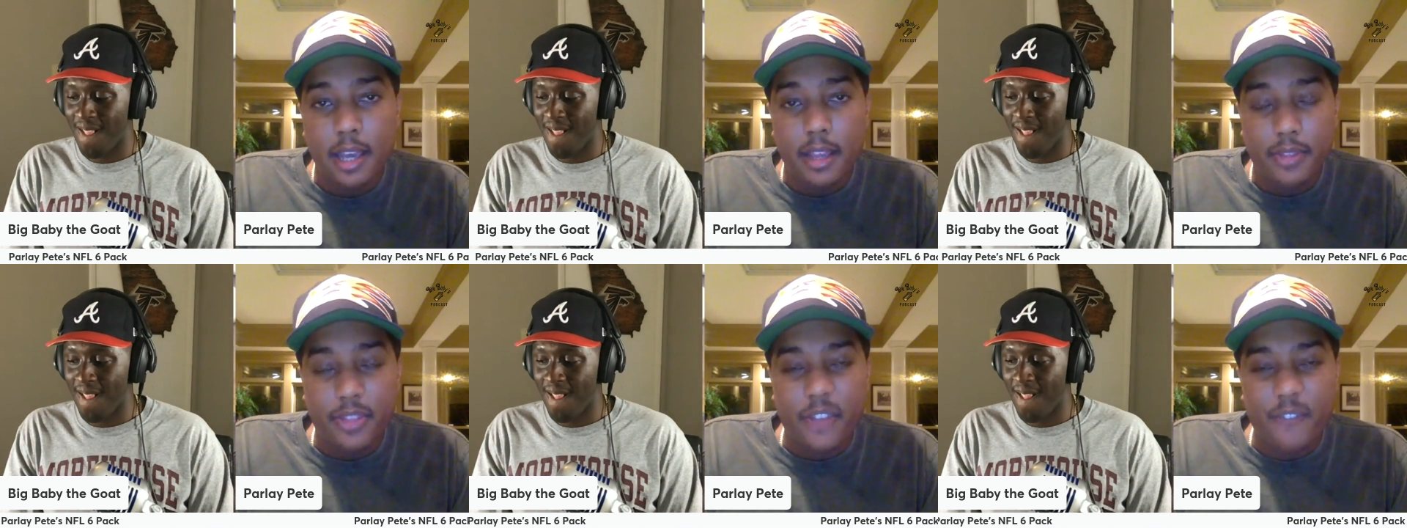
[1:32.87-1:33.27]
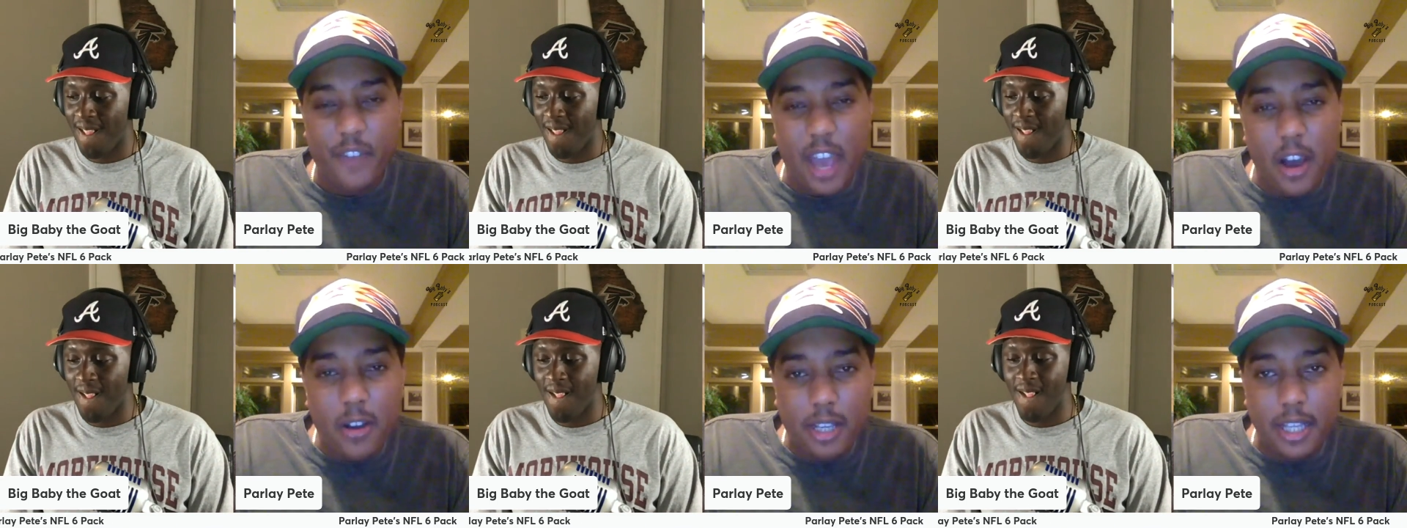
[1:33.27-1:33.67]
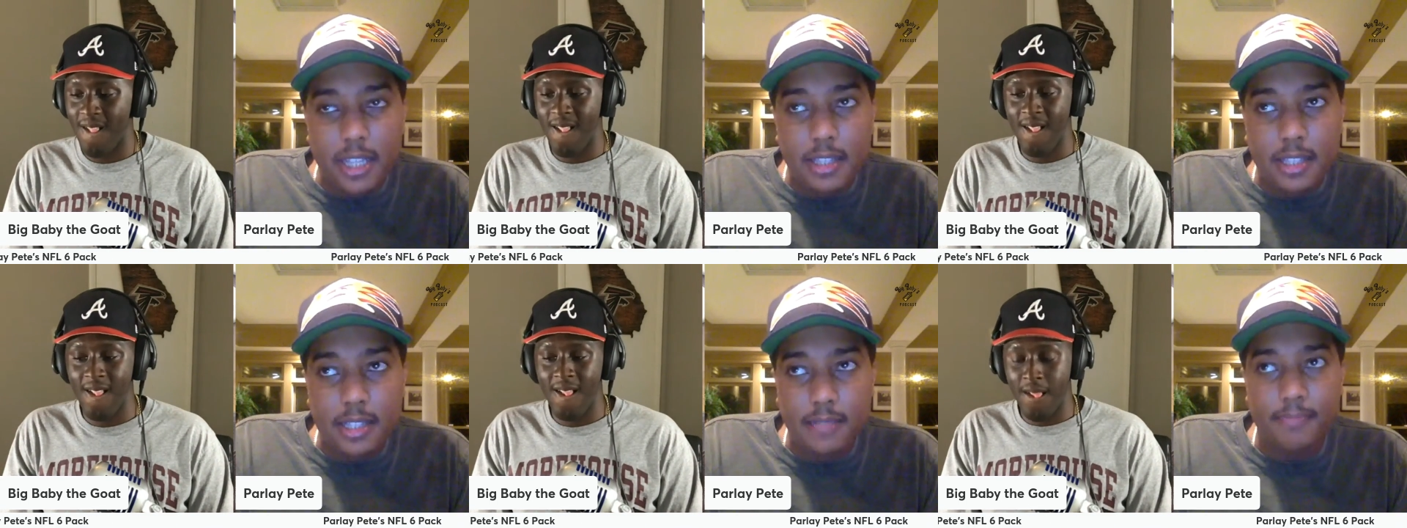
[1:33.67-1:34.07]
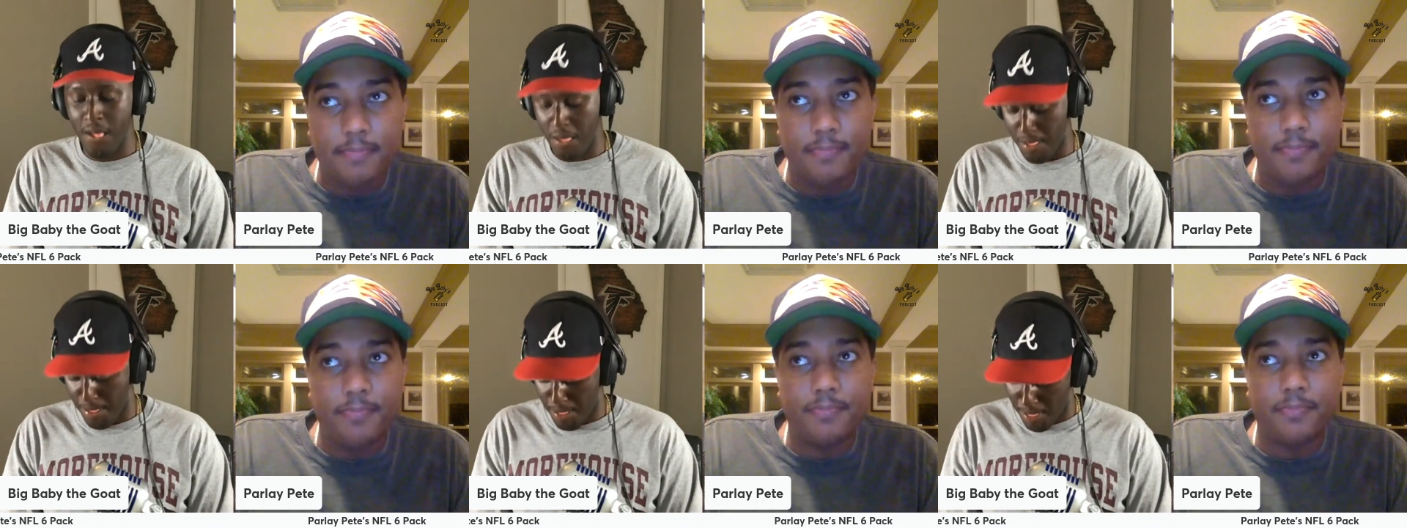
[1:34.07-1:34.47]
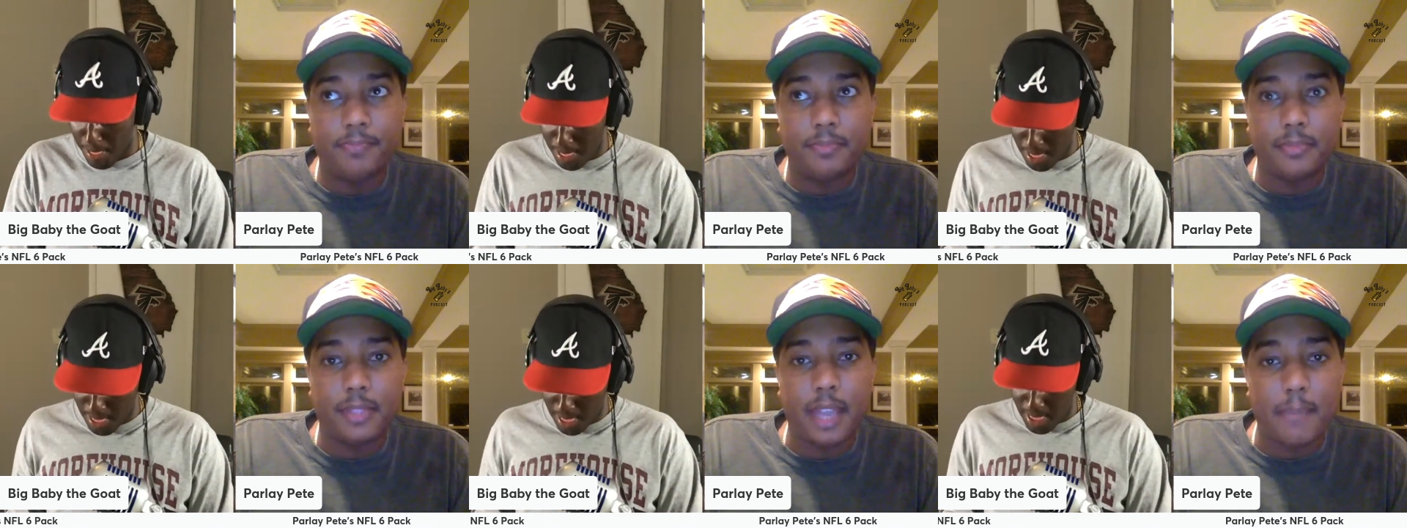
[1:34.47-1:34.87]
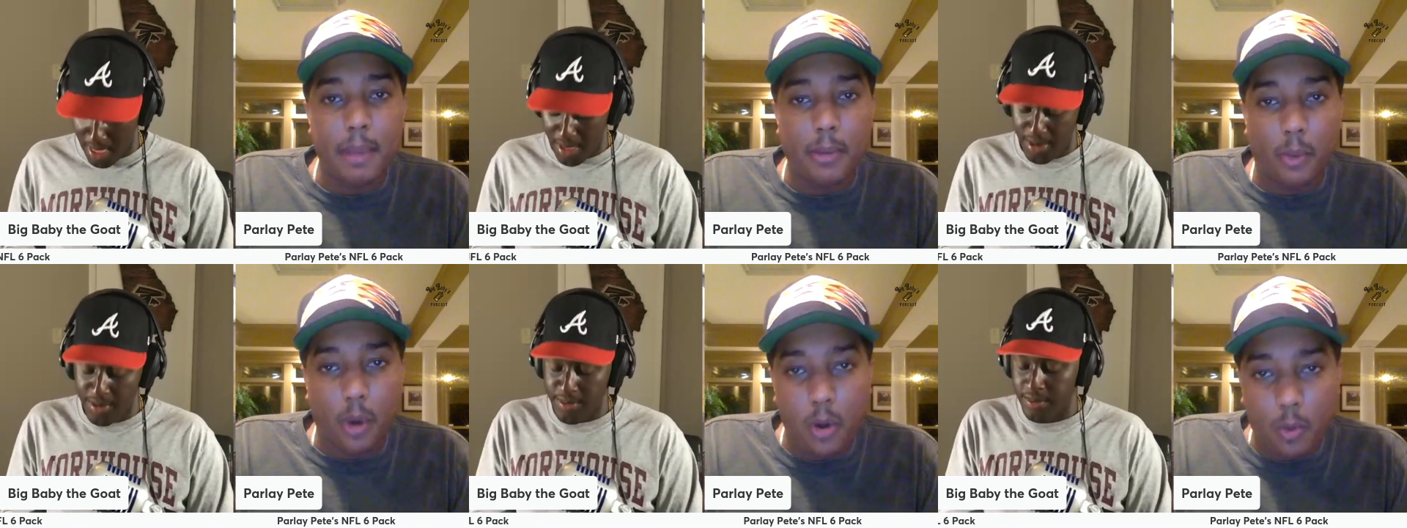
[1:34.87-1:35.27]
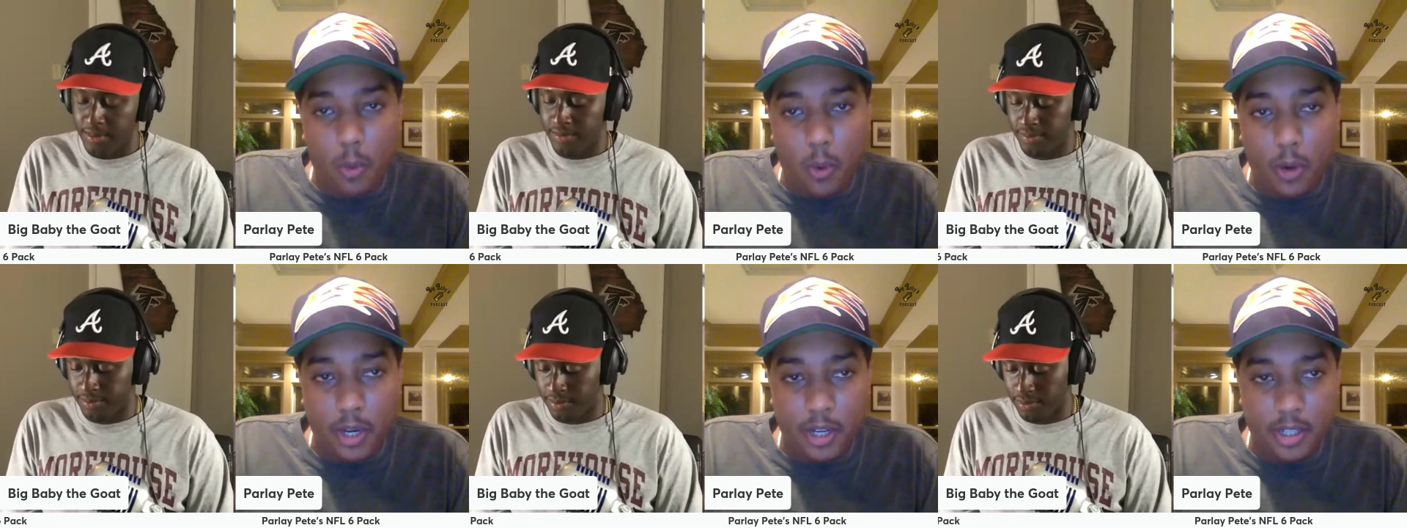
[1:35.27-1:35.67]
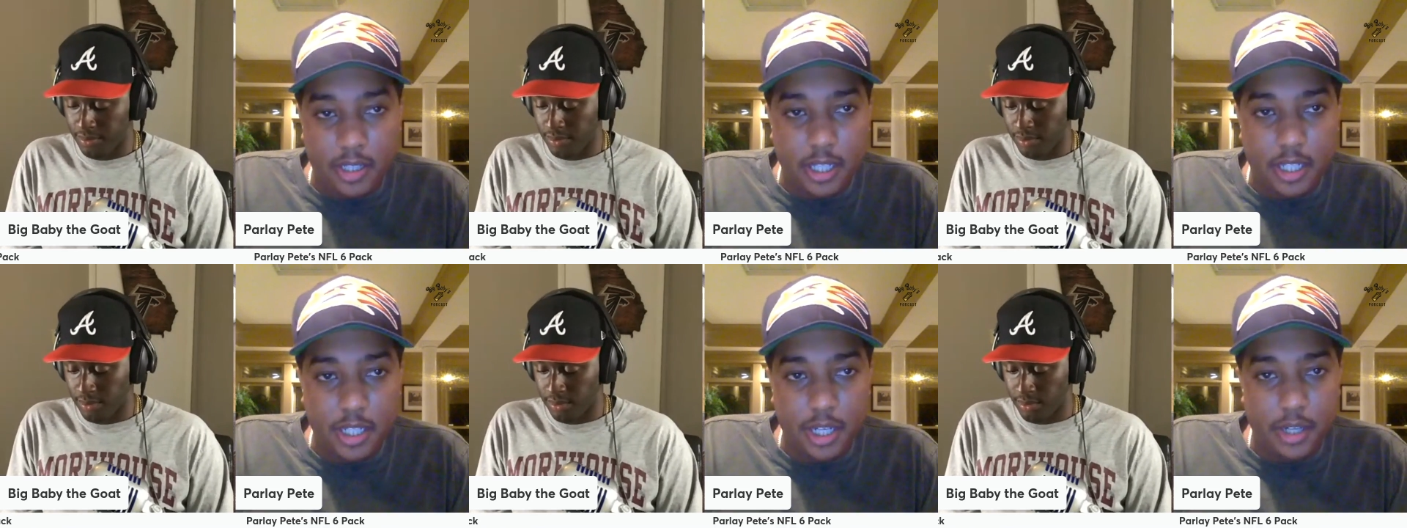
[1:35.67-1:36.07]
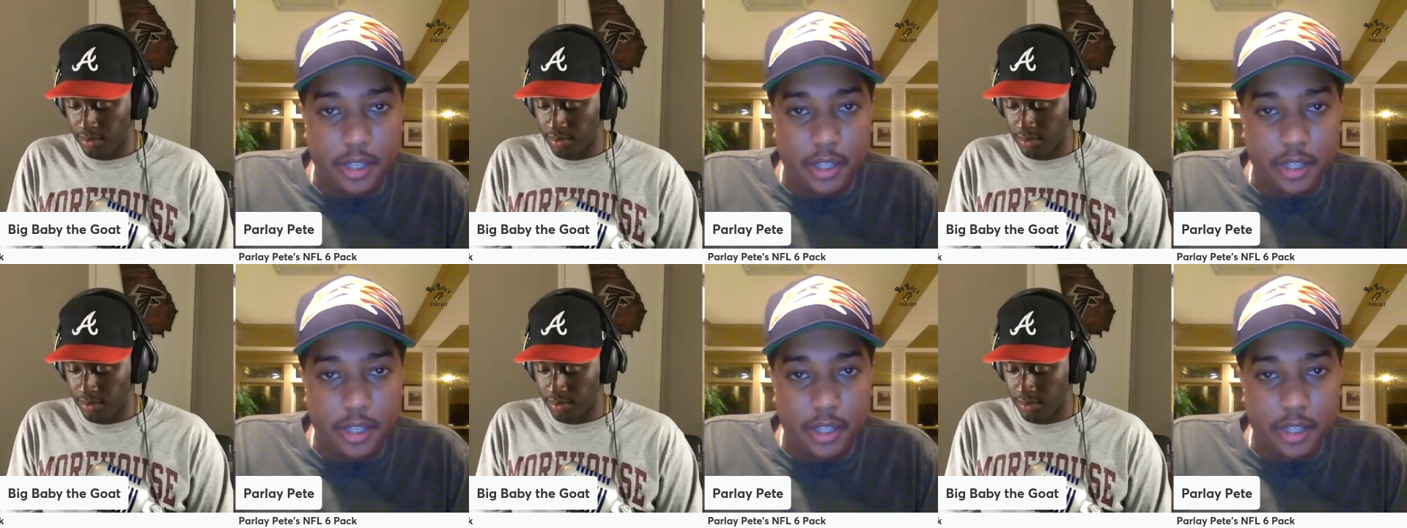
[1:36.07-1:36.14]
Speaker 1: the Falcons, they've been road warriors this year.